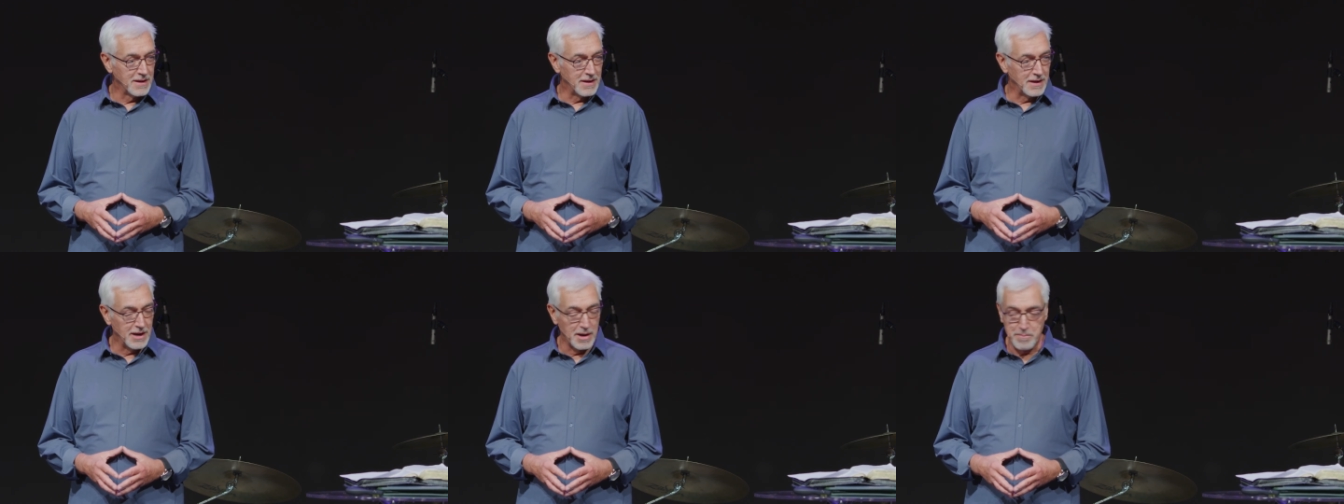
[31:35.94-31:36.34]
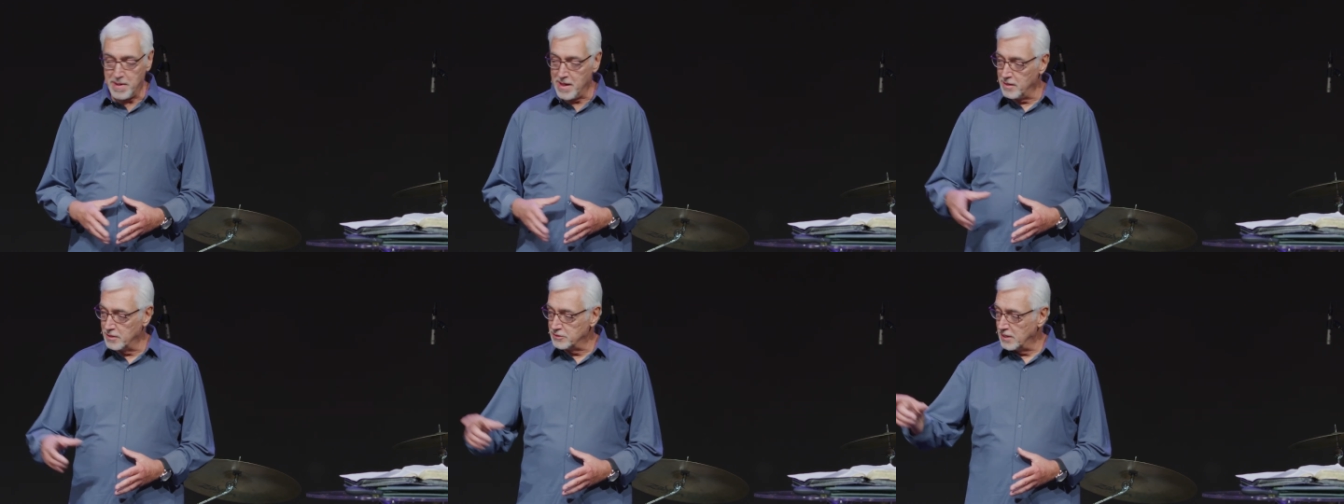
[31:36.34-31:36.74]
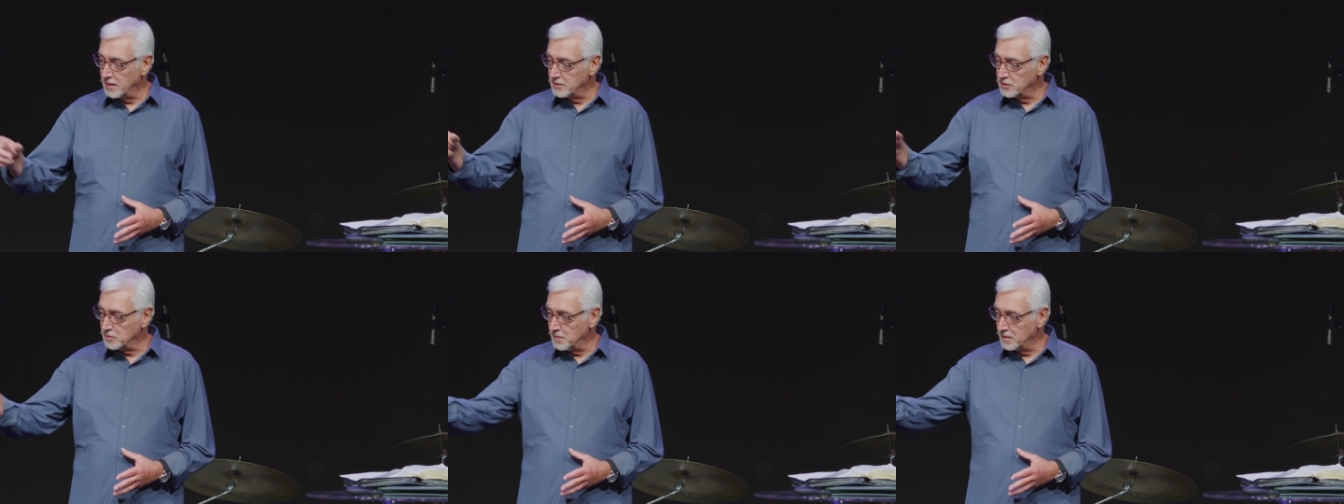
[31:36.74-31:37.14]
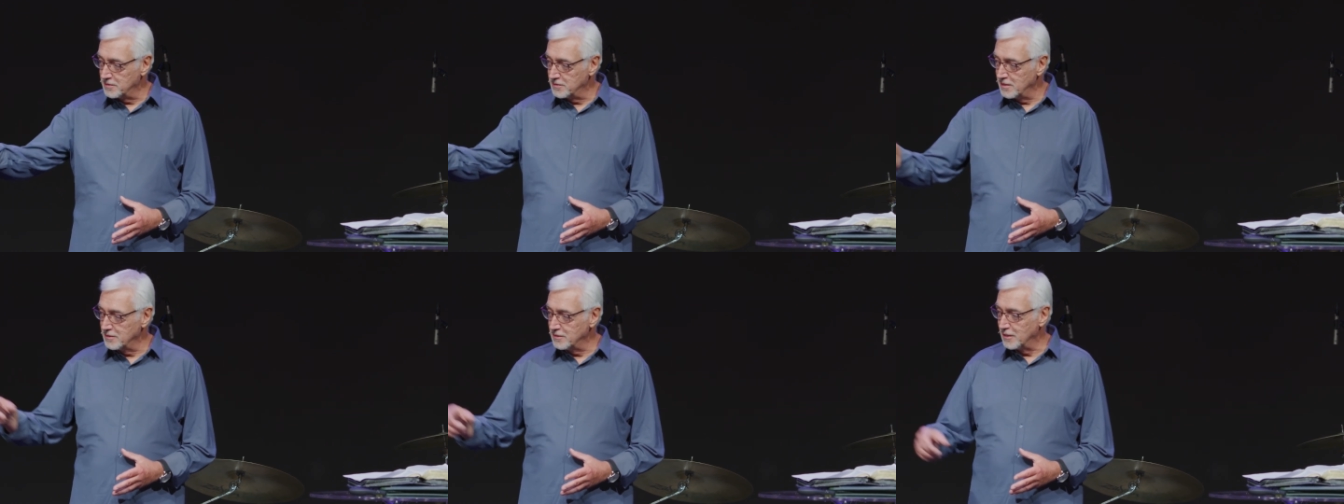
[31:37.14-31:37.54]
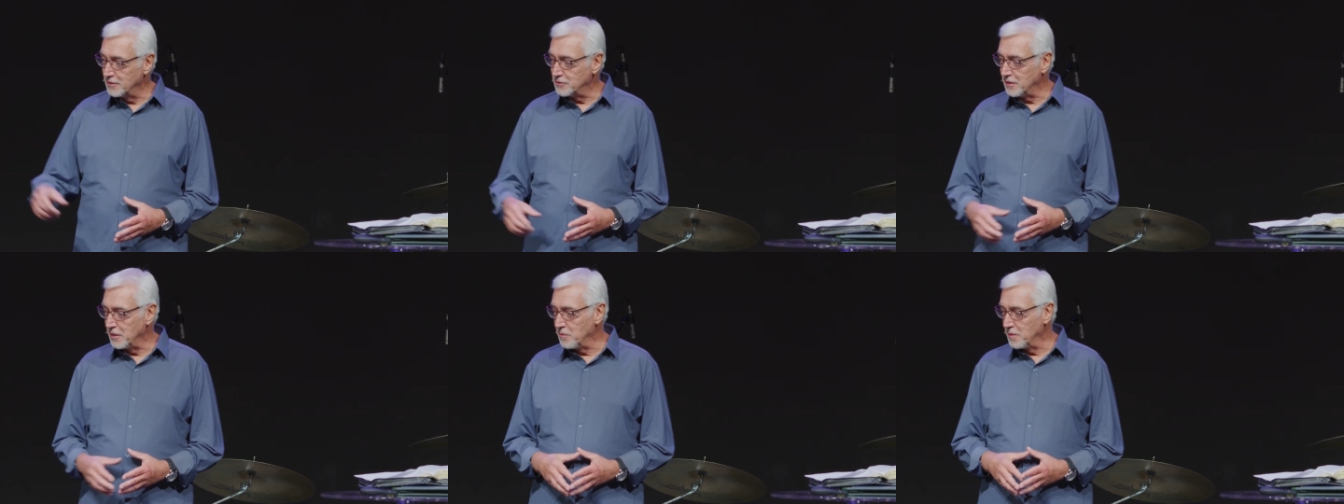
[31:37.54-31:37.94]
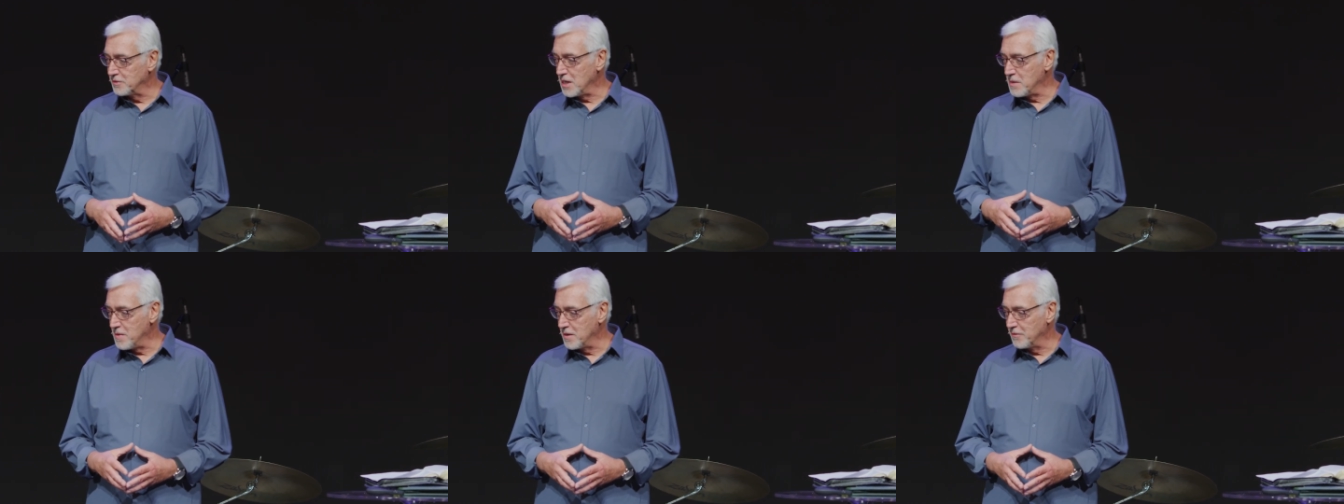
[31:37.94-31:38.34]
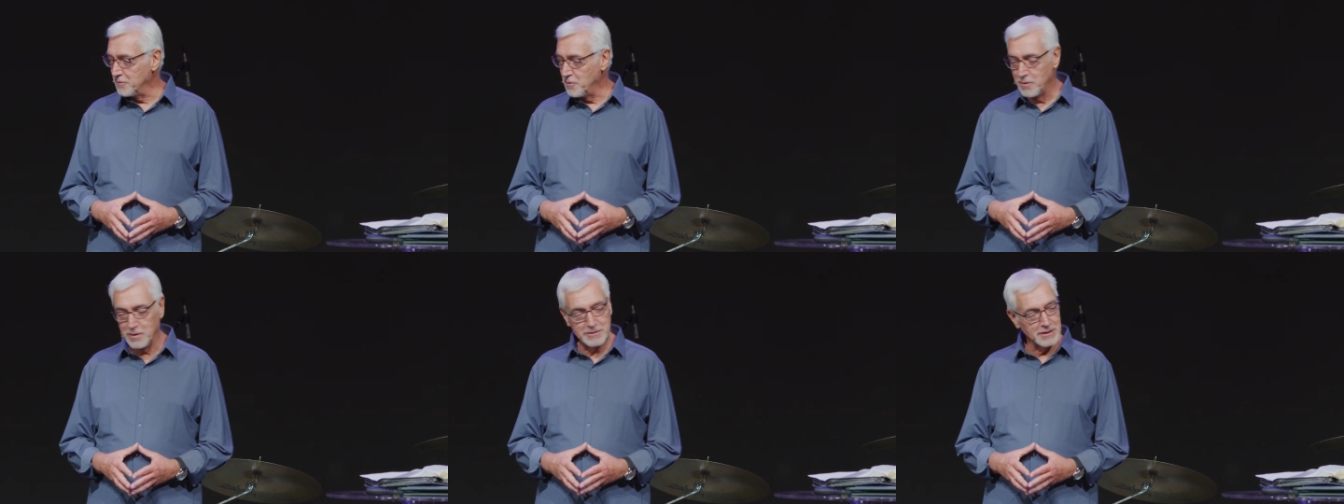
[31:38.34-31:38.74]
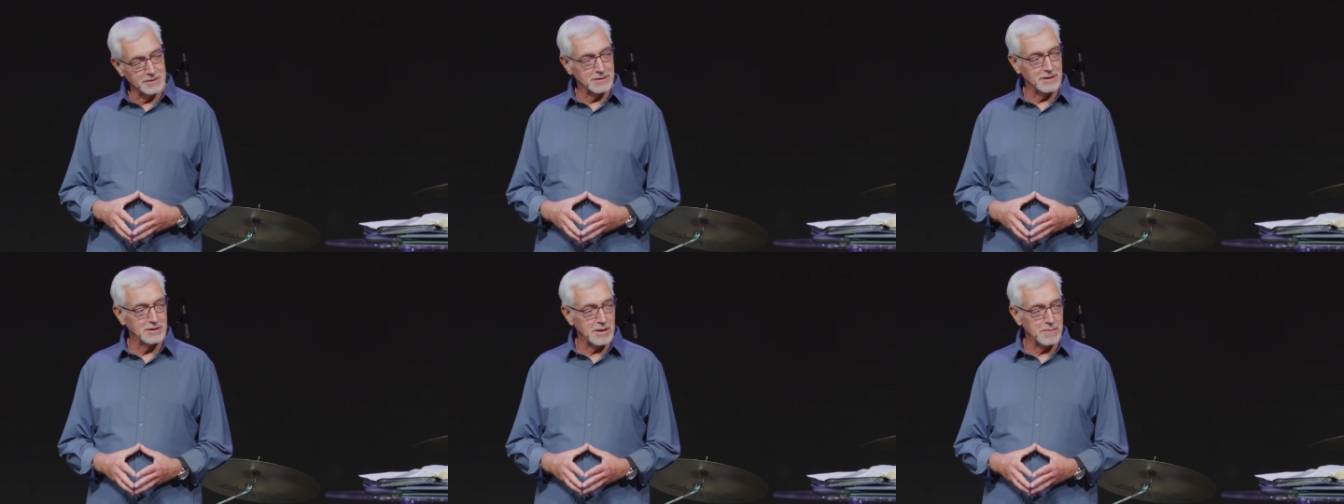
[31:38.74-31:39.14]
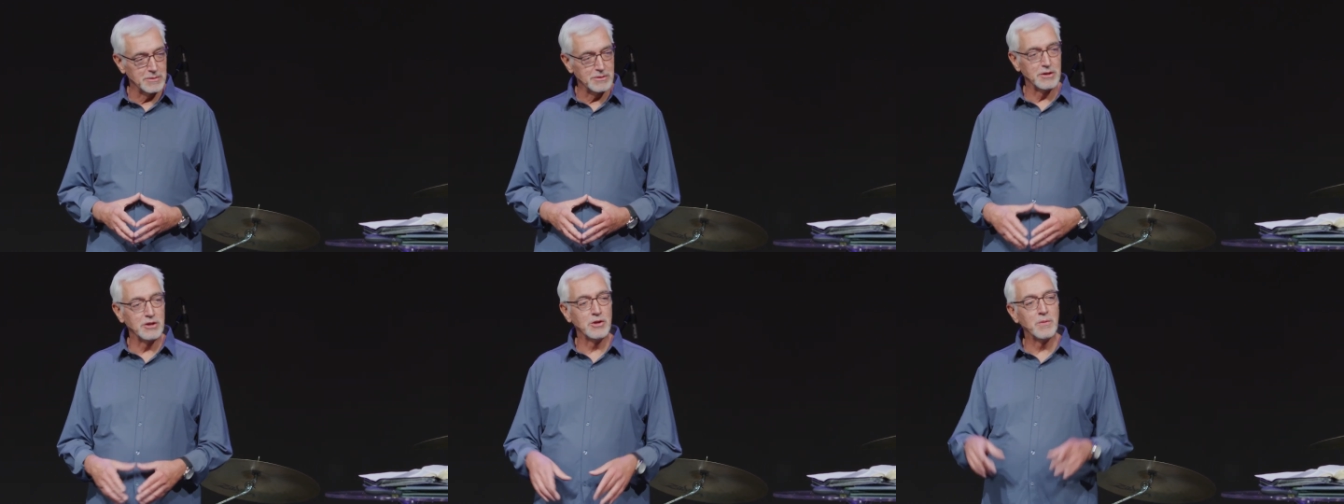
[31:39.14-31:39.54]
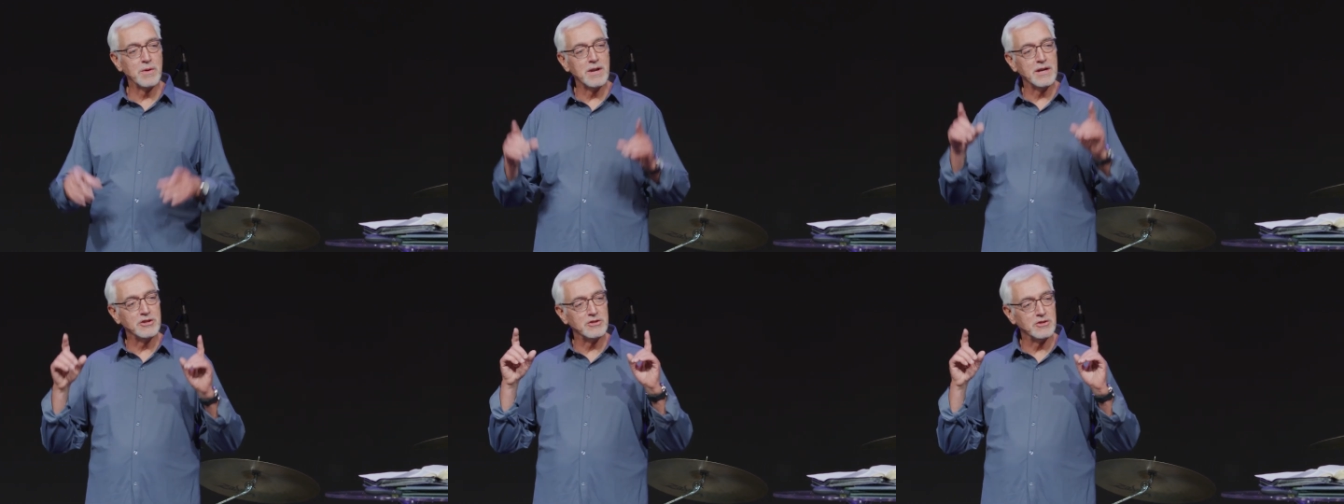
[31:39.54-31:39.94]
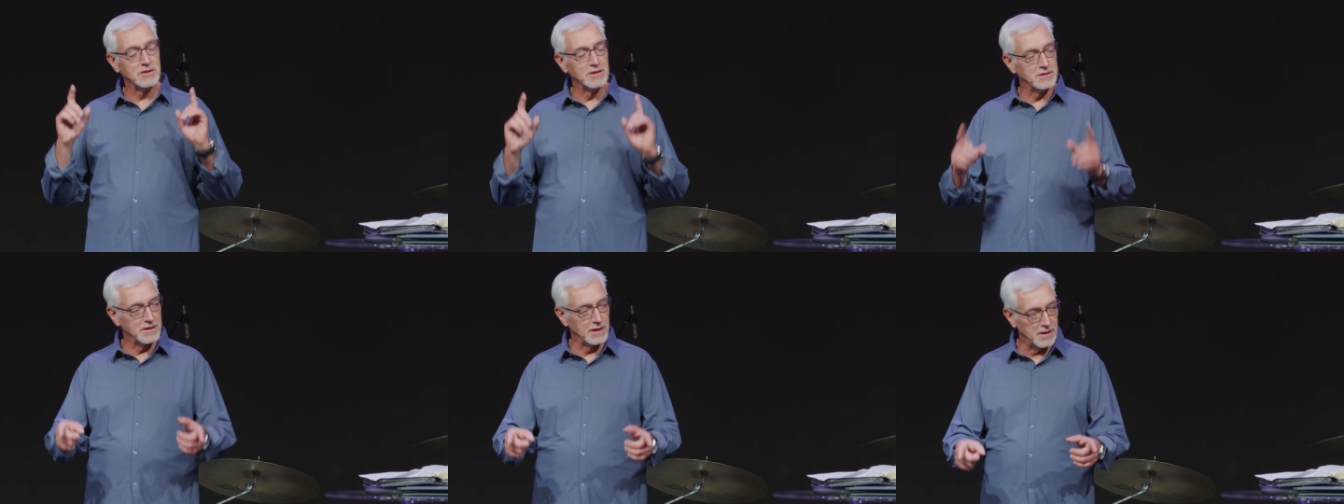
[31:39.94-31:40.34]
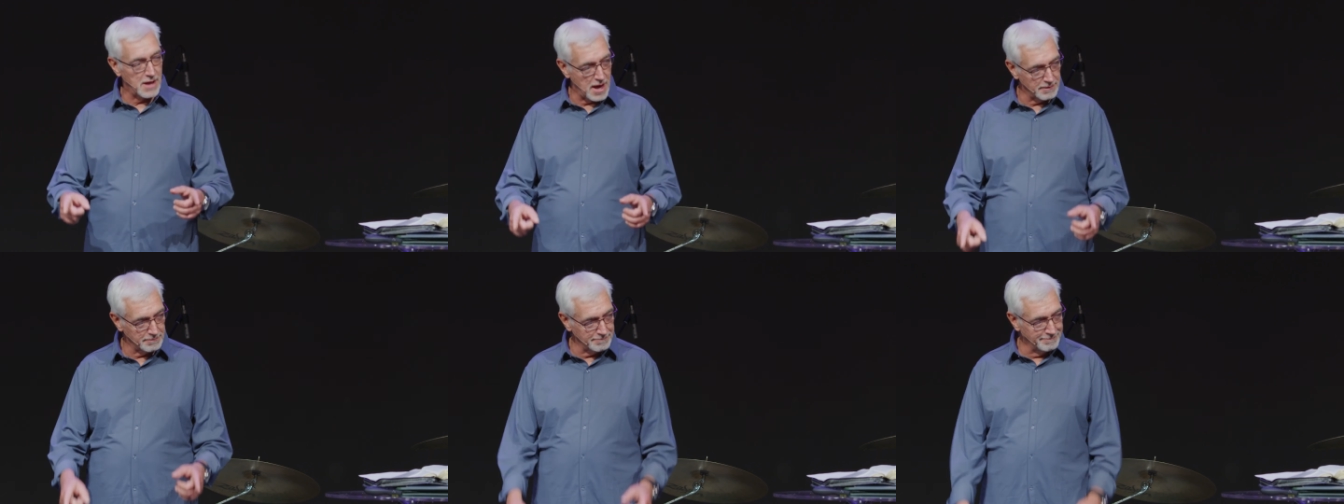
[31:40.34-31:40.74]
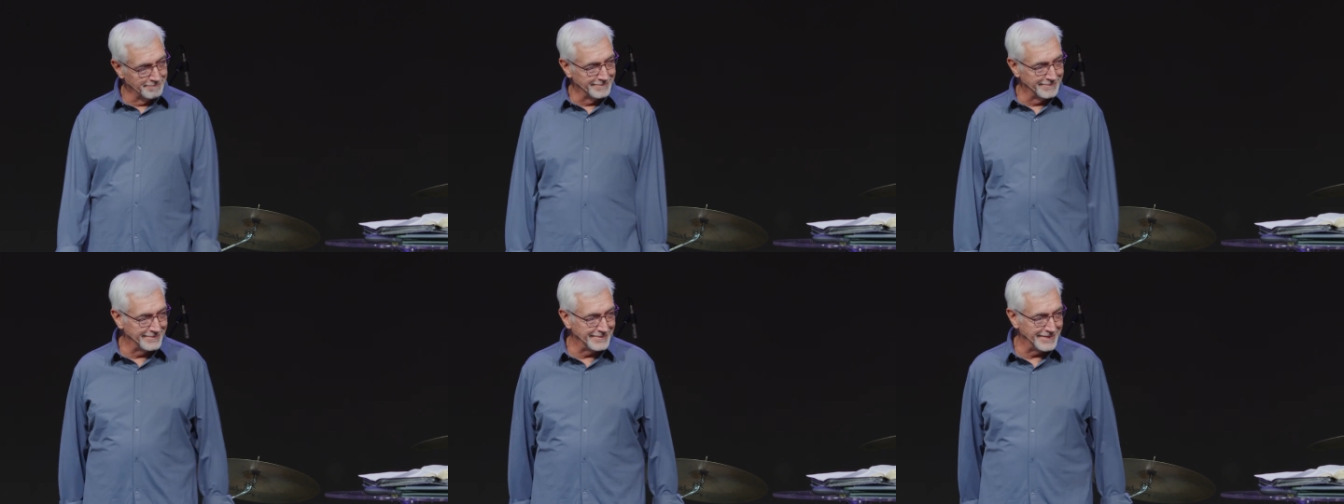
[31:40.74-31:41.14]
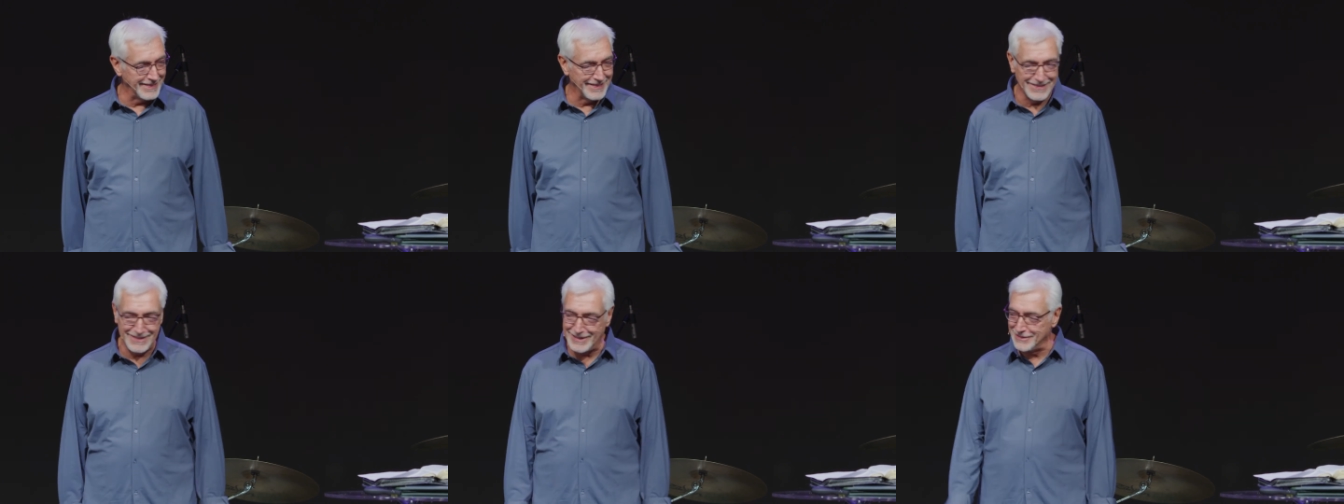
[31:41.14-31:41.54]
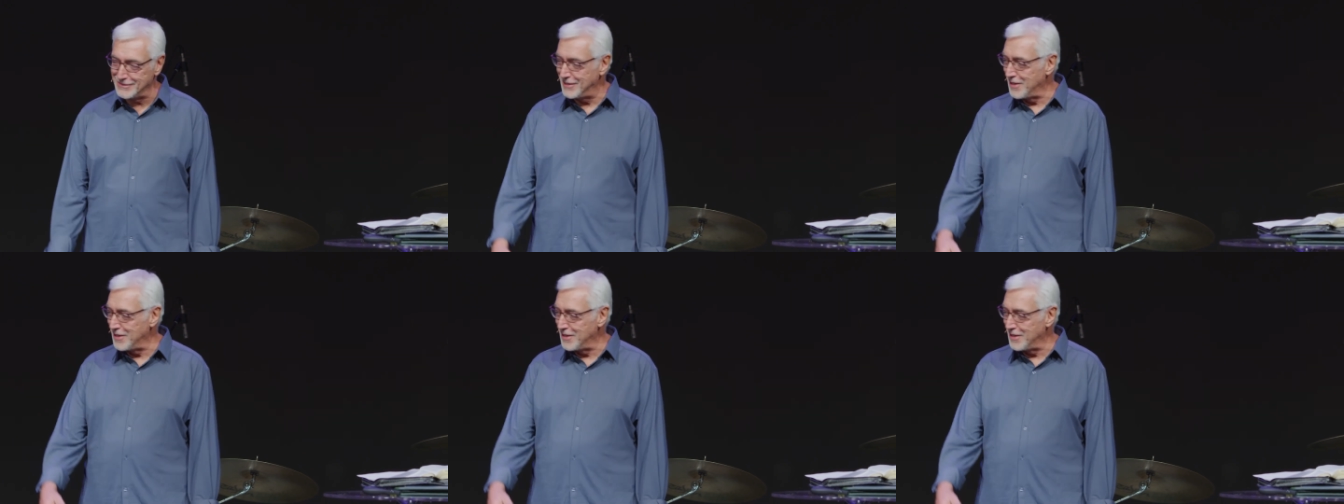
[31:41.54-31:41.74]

And I apologized to my son yesterday one time on the phone because I said something. I said, you know what? I shouldn't have said that because